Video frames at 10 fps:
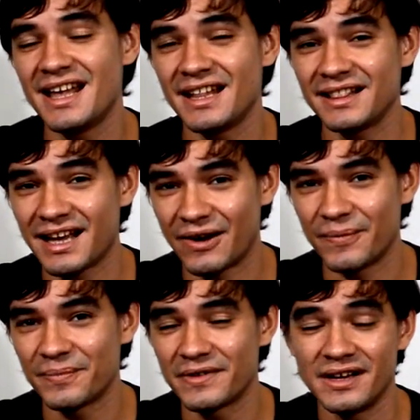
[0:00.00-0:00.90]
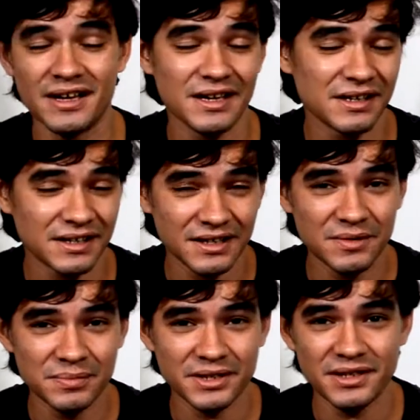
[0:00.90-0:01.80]
Now,
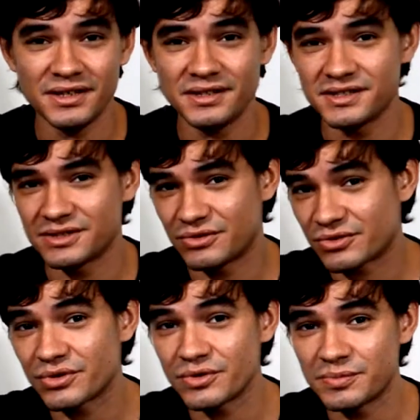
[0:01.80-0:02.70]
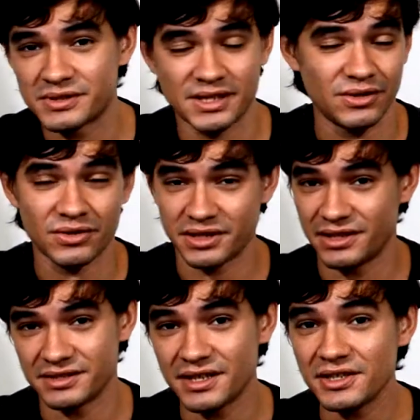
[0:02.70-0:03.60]
companies, groups, and
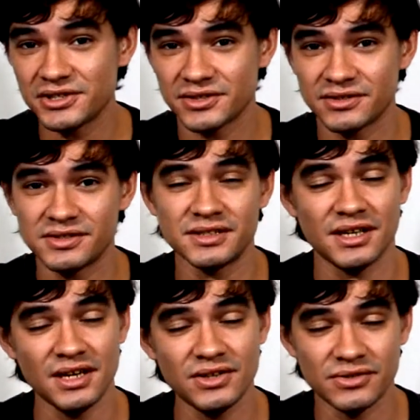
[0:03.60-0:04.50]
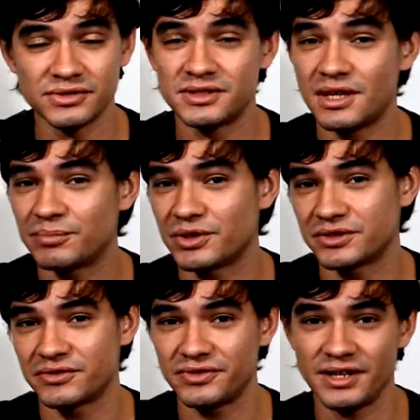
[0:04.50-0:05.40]
organizations can use the
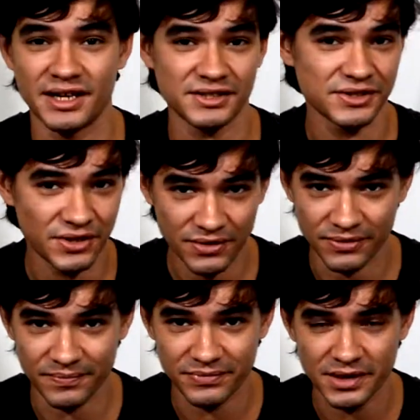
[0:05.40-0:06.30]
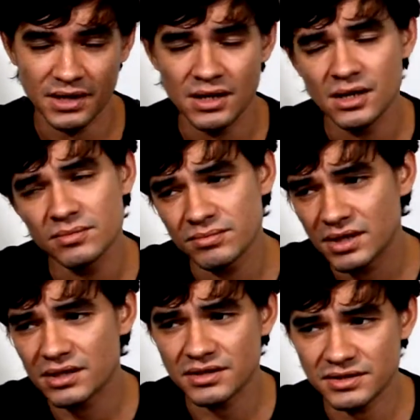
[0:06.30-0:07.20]
apostrophe s too,
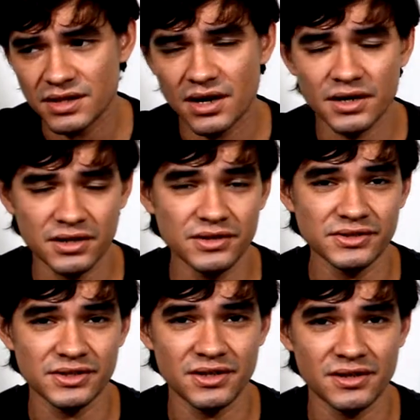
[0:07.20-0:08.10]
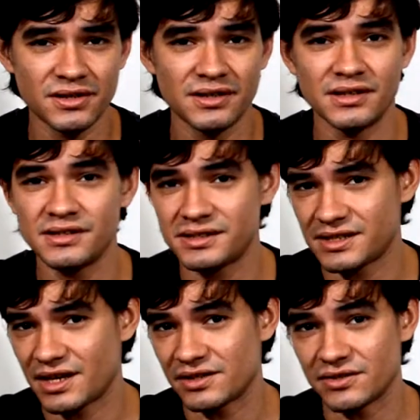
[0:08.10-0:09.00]
because they are considered a
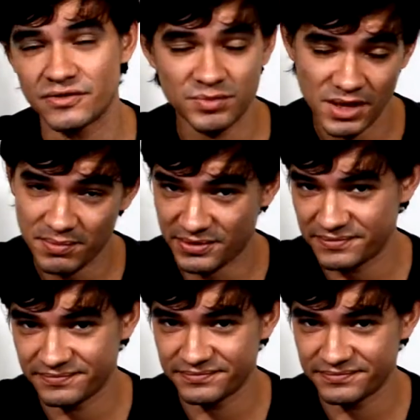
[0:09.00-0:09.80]
set of people.